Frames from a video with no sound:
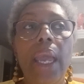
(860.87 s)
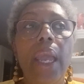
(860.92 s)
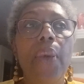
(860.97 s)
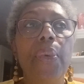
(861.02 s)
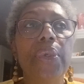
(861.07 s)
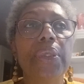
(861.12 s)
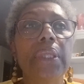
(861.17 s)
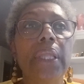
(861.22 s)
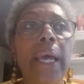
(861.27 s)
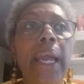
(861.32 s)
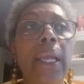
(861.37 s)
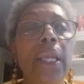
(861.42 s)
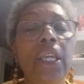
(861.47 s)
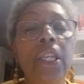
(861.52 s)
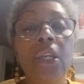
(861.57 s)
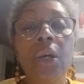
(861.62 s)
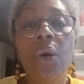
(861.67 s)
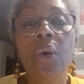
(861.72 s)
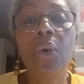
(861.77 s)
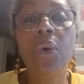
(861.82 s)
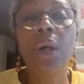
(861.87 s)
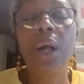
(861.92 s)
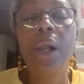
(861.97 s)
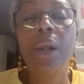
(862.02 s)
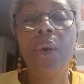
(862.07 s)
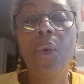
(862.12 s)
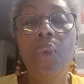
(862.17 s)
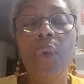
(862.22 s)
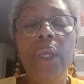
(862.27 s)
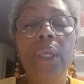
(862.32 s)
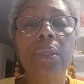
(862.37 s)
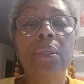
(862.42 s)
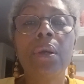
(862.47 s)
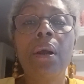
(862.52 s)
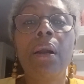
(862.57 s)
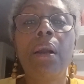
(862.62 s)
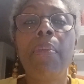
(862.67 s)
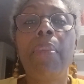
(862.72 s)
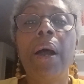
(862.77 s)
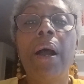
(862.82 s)
It was like, you know, we could
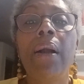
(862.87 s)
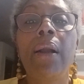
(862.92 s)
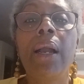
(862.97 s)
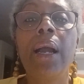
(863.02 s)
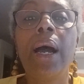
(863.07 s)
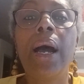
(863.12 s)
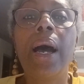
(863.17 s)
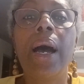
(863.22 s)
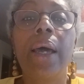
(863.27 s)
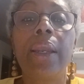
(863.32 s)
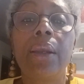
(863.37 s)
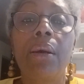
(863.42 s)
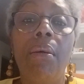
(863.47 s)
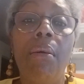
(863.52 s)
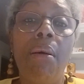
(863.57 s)
talk about God